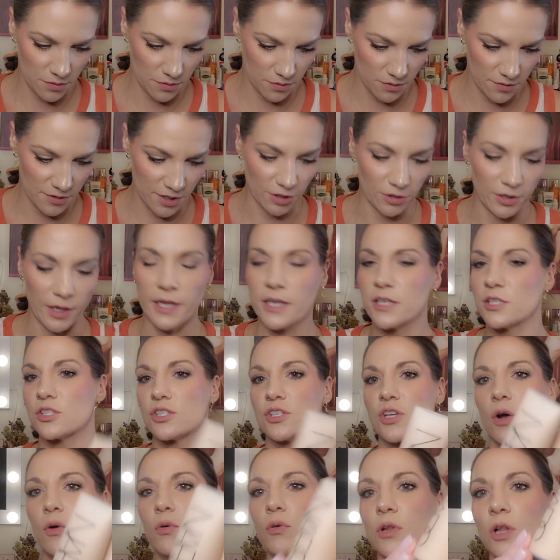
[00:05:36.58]
They're like
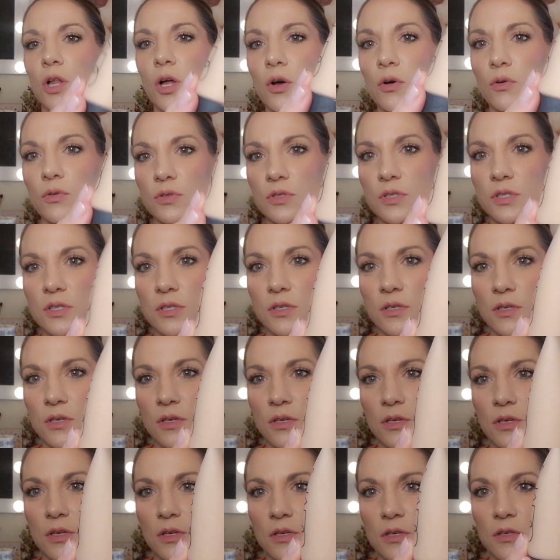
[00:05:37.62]
so close.
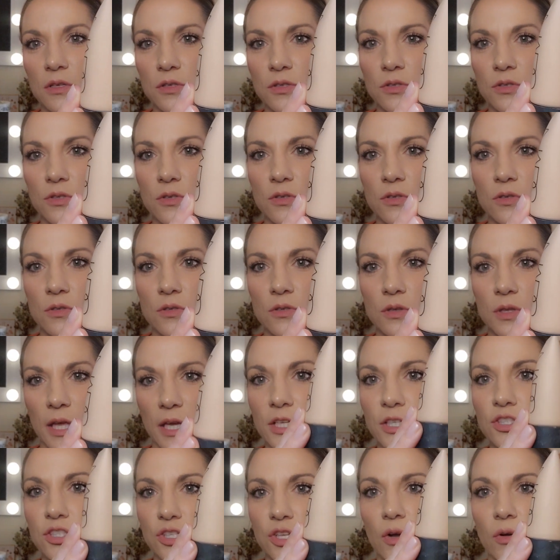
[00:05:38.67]
Like
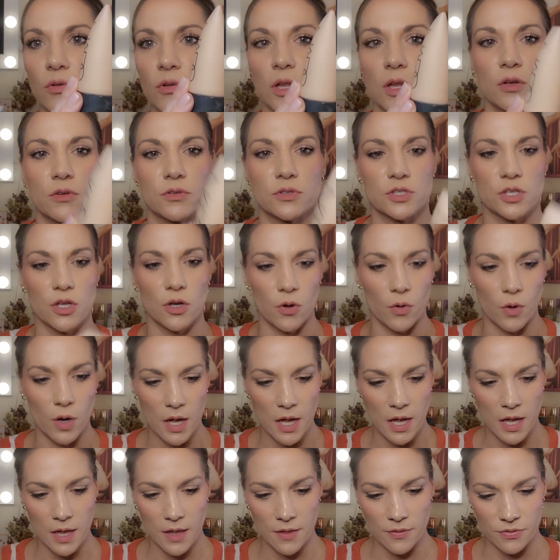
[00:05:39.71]
so close. So
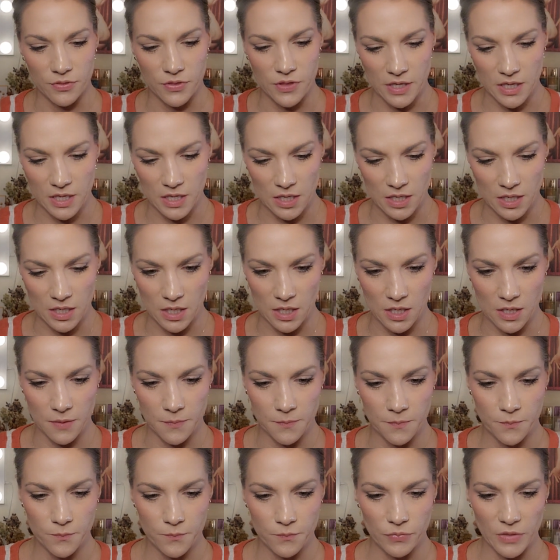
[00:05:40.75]
the
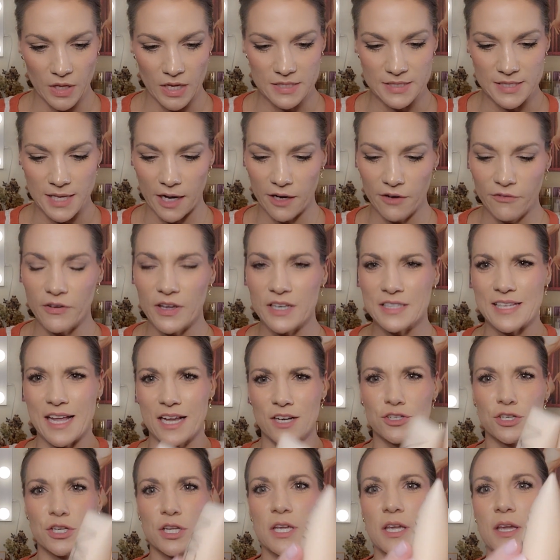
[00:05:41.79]
Santa Fe is
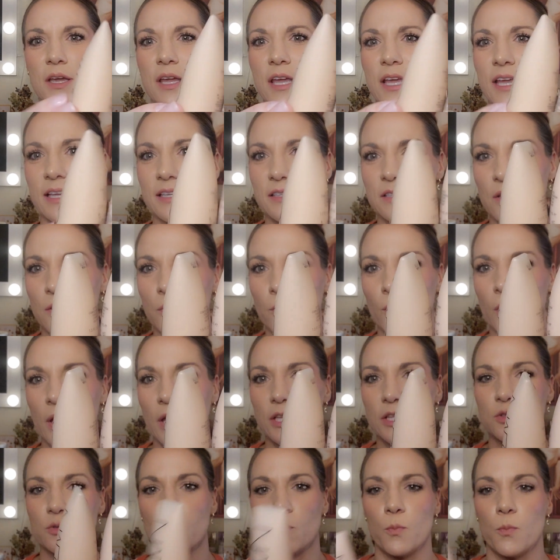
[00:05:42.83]
actually,
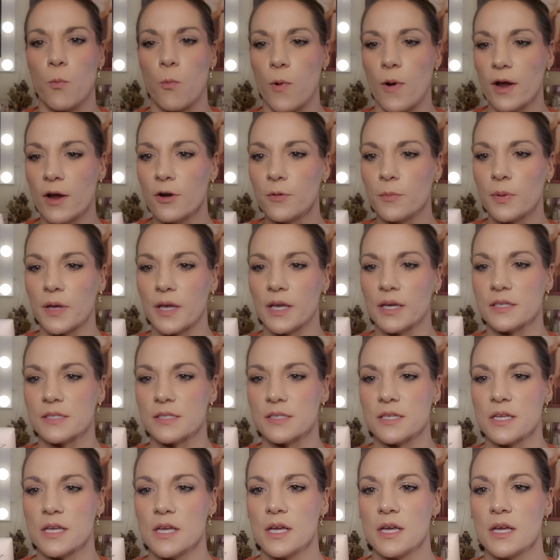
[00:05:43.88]
it's weird
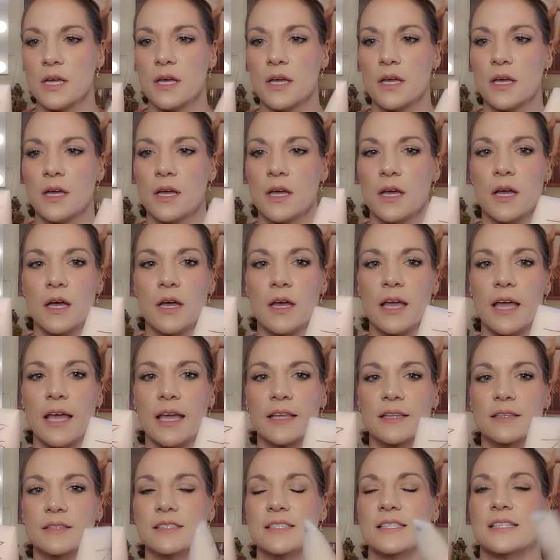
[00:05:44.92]
because
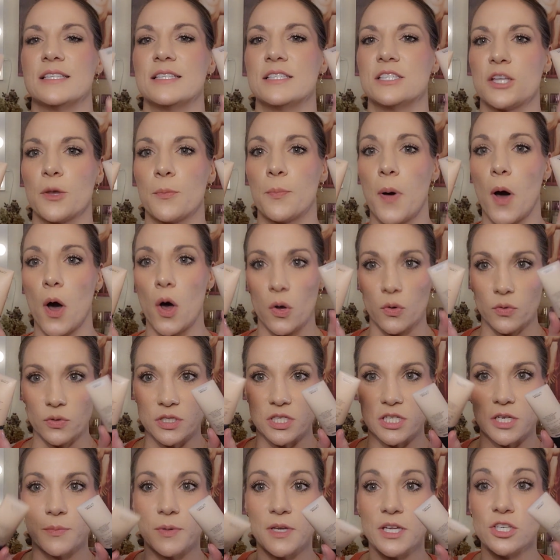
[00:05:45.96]
it's supposed
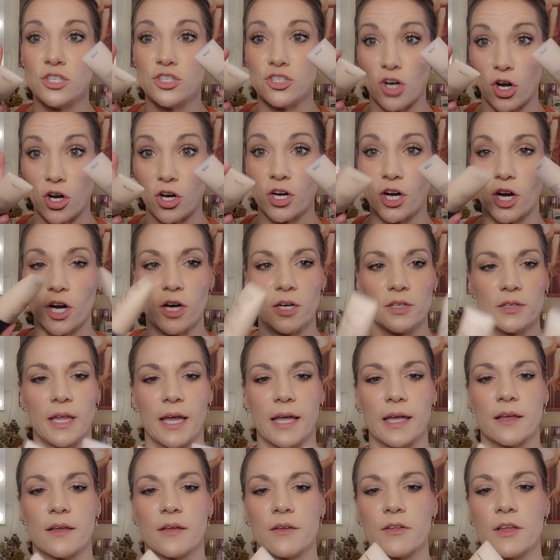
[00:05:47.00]
to be darker.
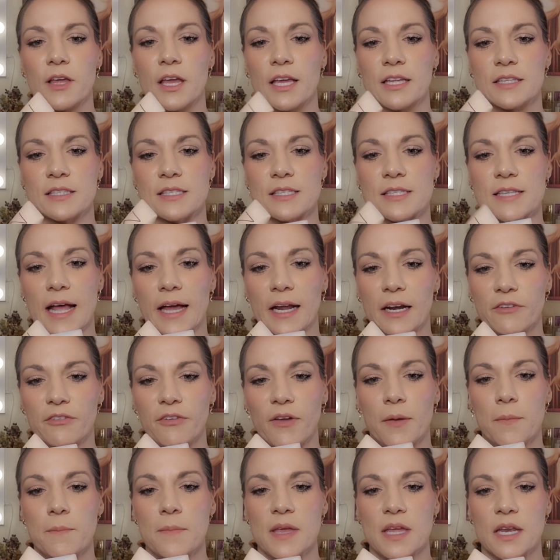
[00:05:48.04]
Like, it's Santa
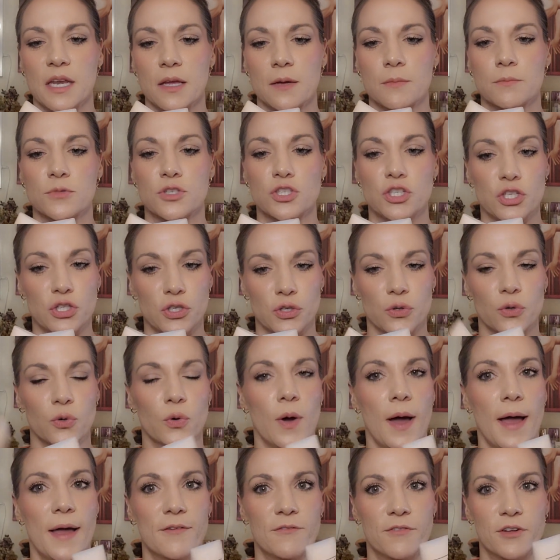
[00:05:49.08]
Fe medium 2
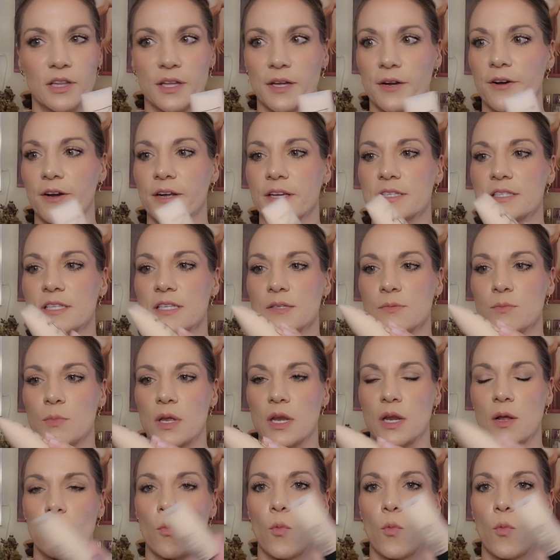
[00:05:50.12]
and Valerius is medium